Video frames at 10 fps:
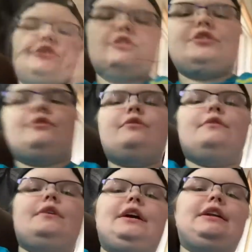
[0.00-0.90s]

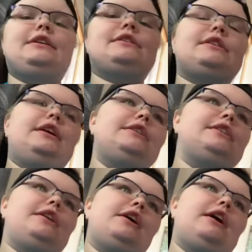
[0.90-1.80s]
So it is next day.